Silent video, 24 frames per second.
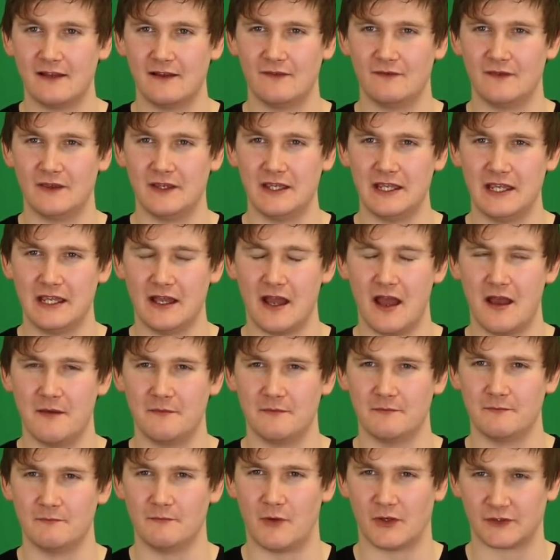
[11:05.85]

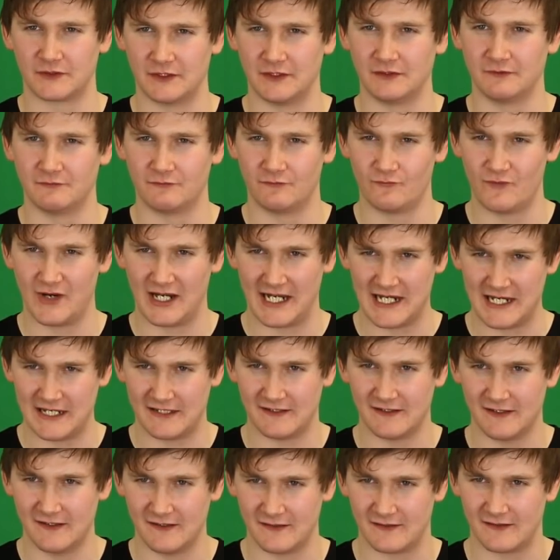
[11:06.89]
the modern
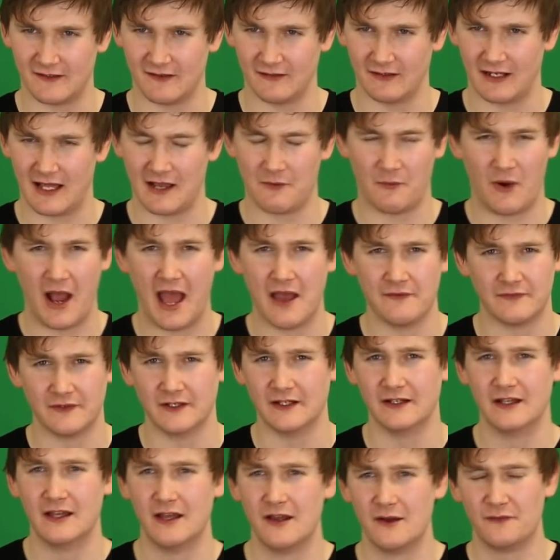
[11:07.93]
releases on like
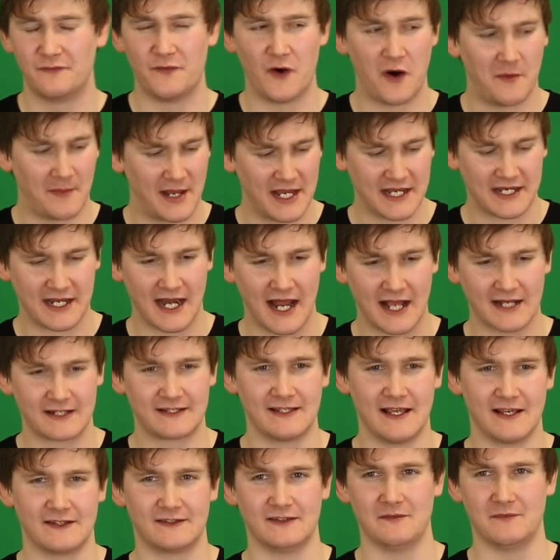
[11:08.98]
whatever format you can
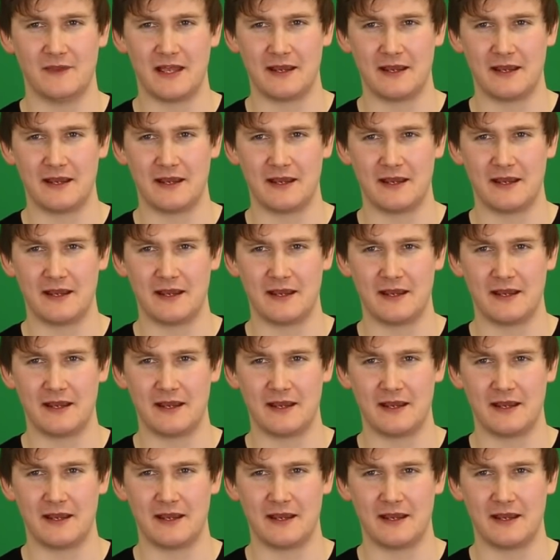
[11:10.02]
access them,